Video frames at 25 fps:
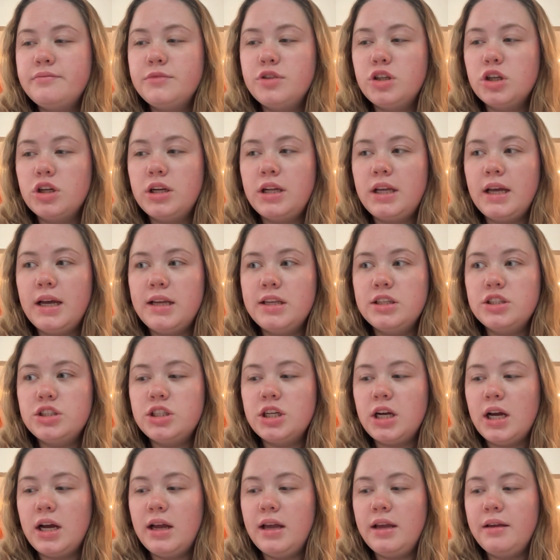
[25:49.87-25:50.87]
dirty ice
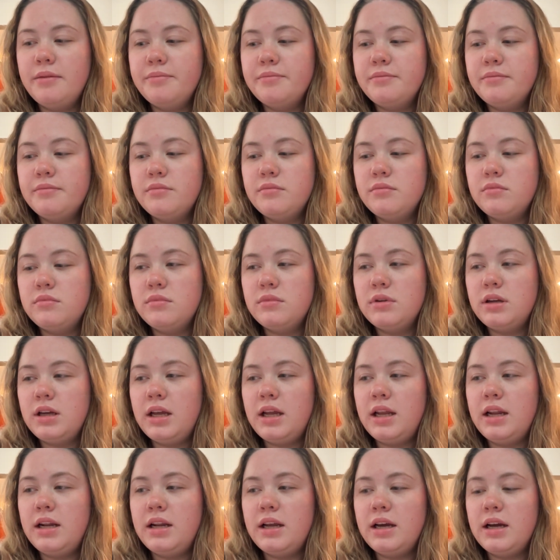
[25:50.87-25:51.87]
chai.
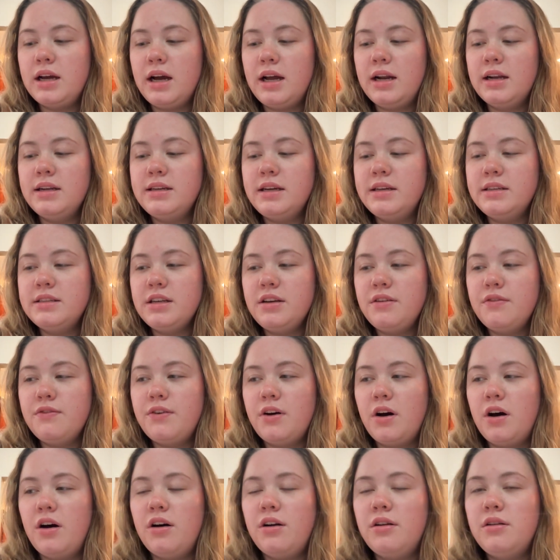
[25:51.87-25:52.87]
And it kind of tastes like
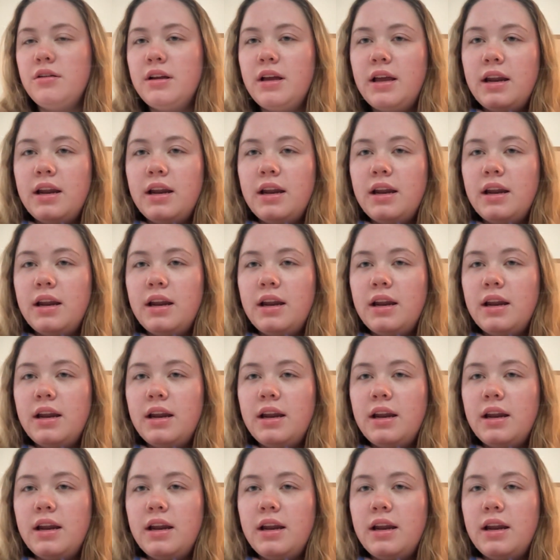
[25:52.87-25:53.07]
fall